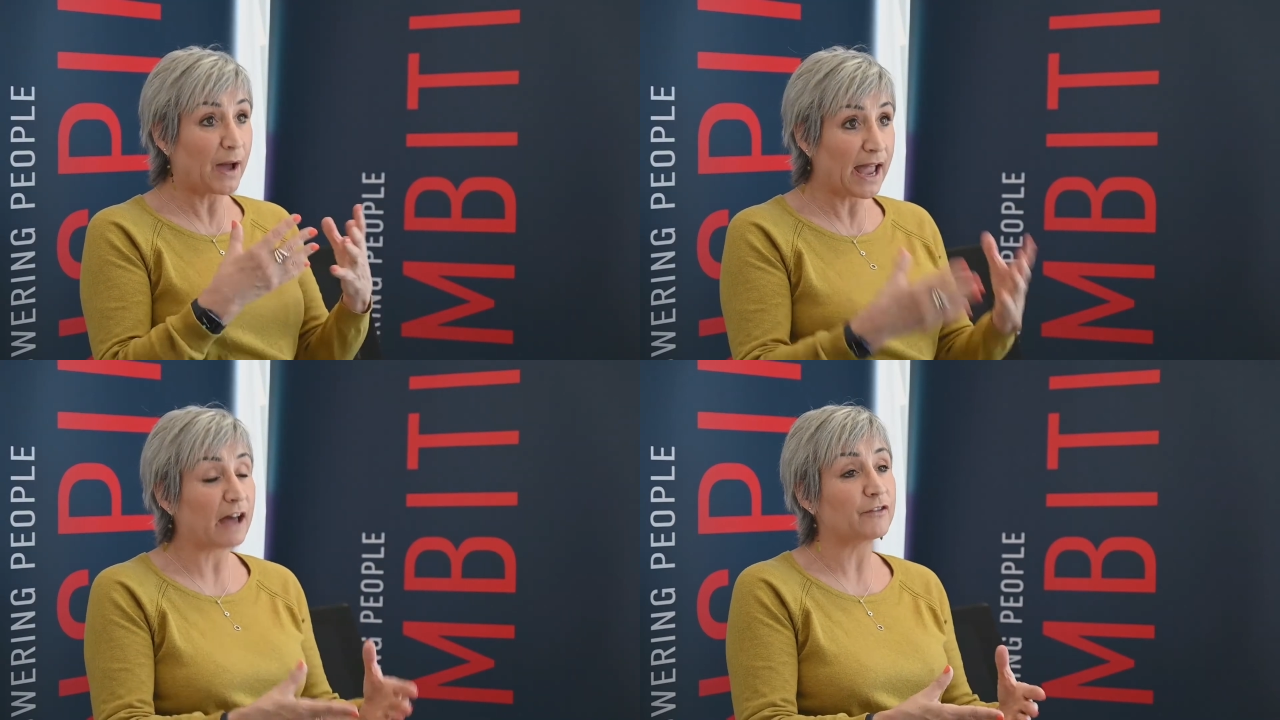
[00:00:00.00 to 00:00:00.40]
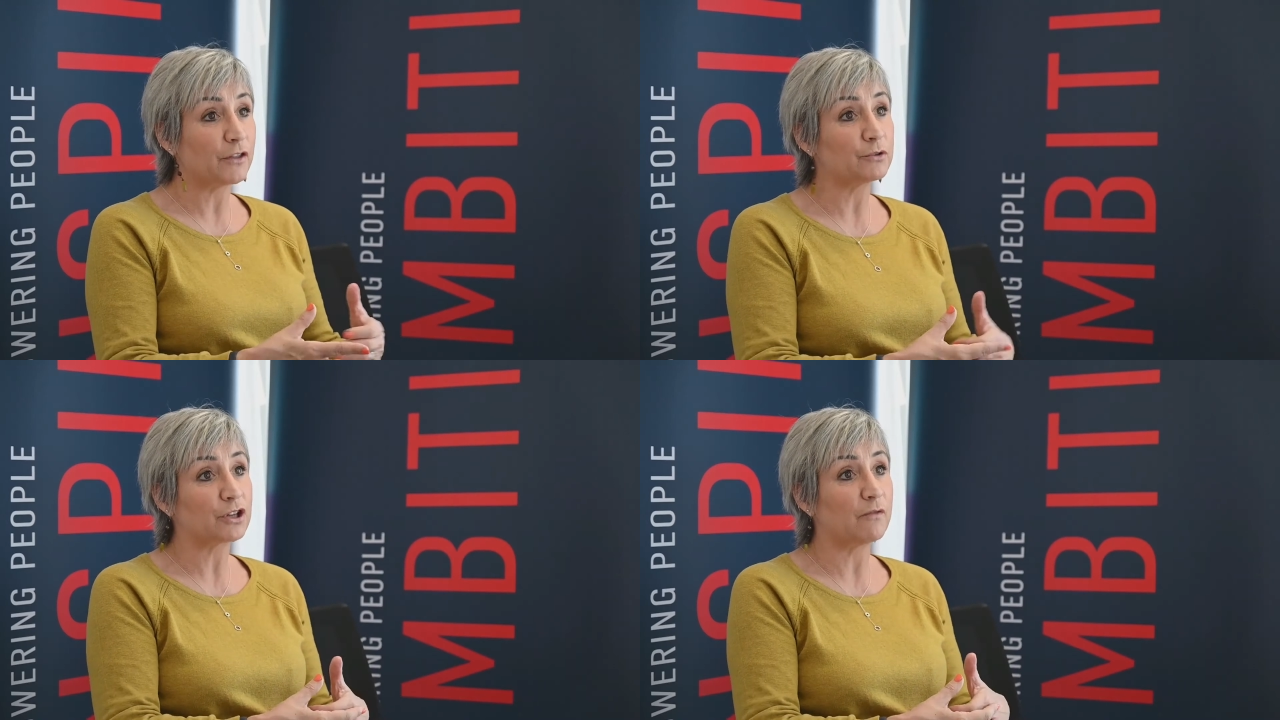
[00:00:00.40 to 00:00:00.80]
by having
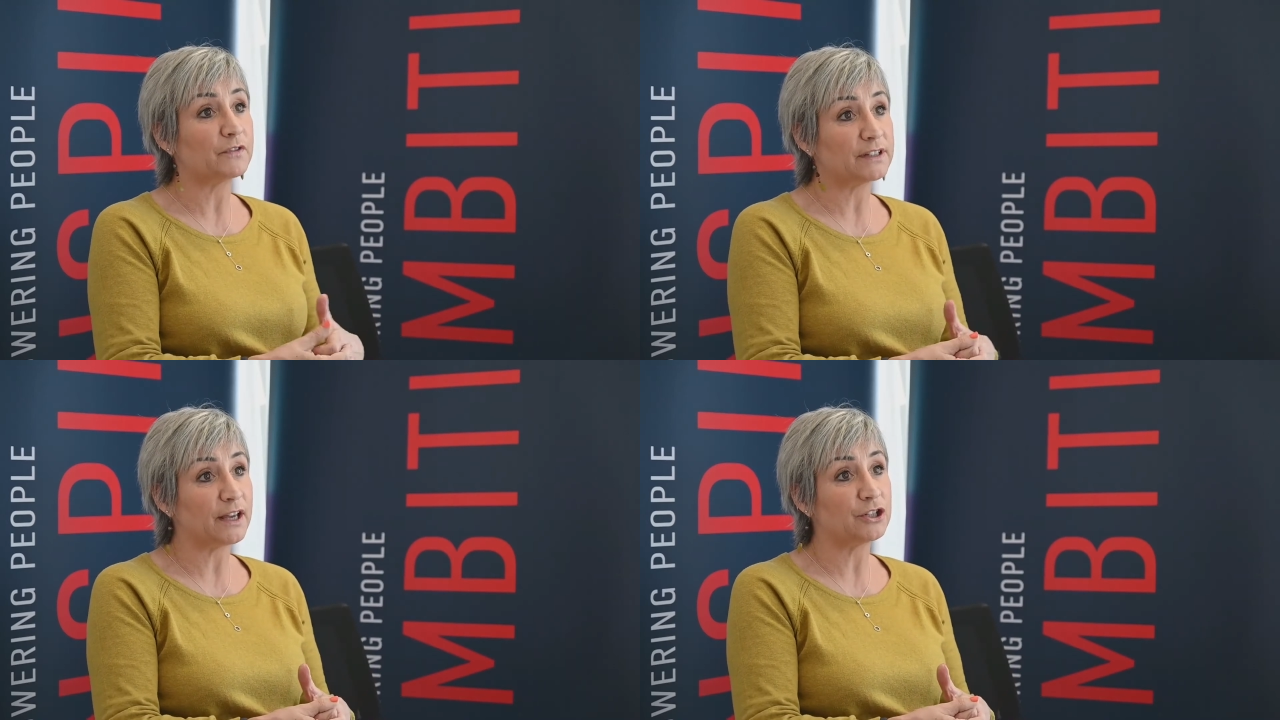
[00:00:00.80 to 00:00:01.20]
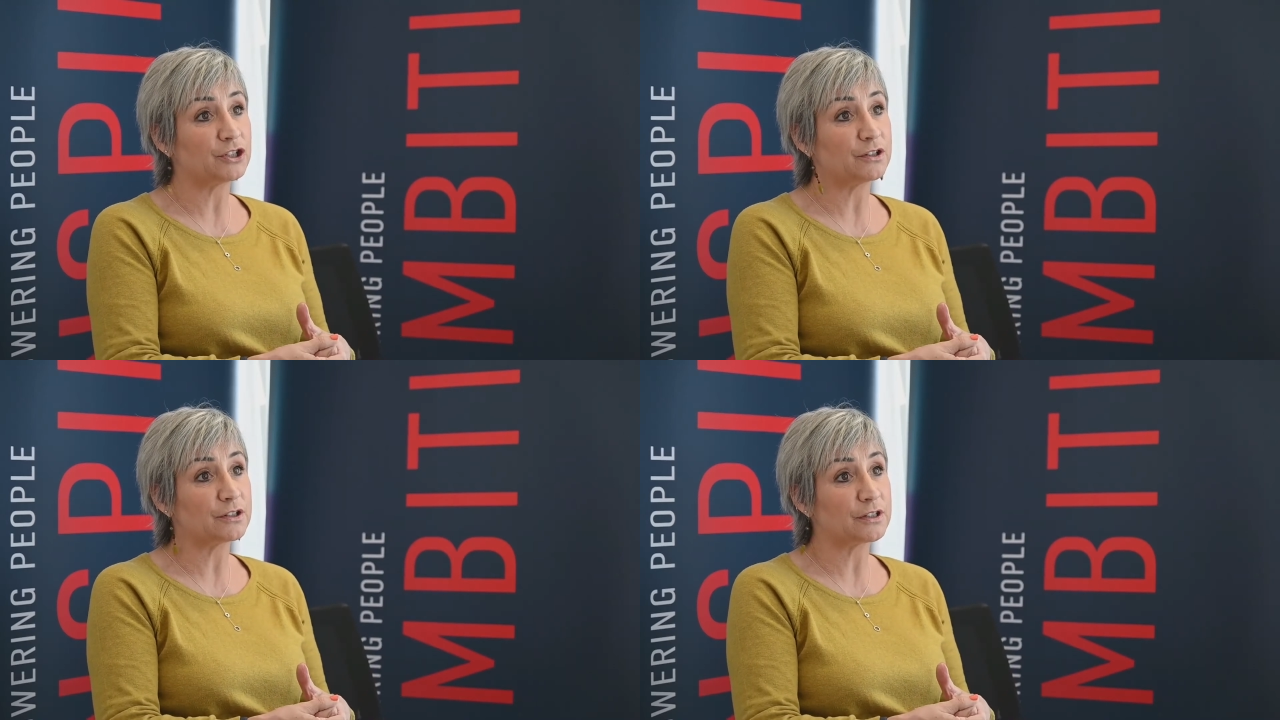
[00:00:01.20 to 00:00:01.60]
those
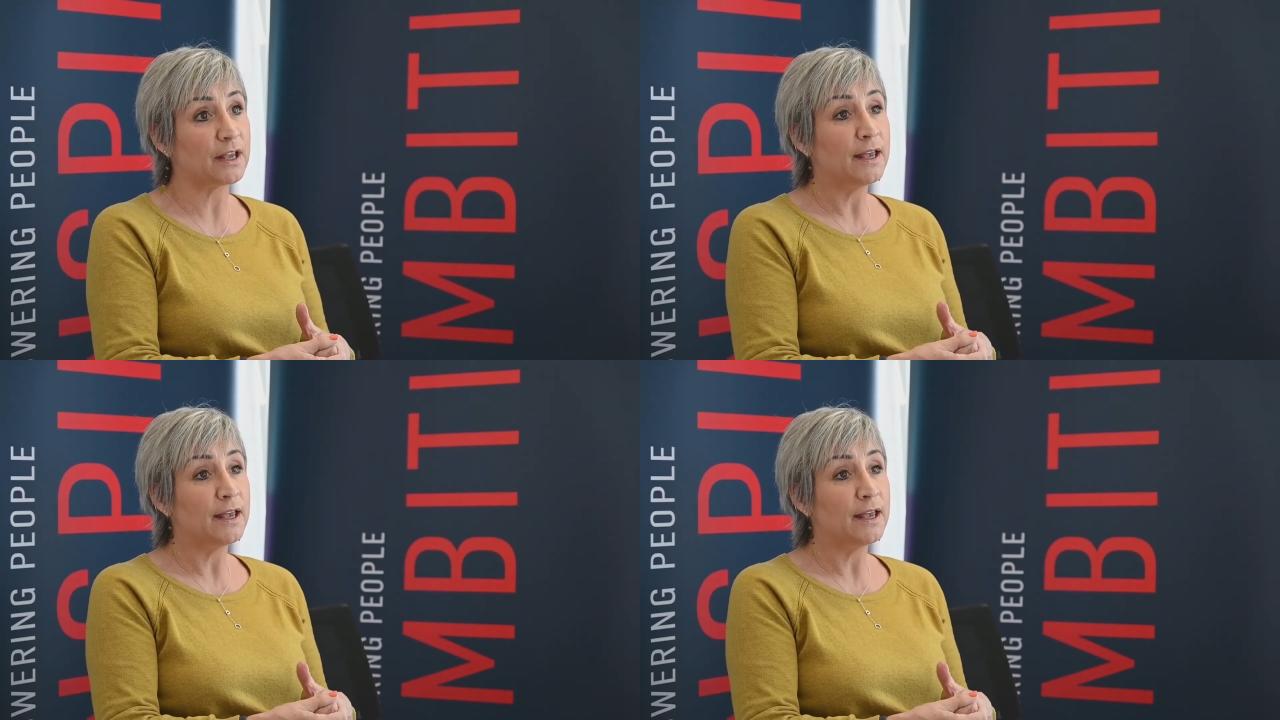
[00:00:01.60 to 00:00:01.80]
conversations.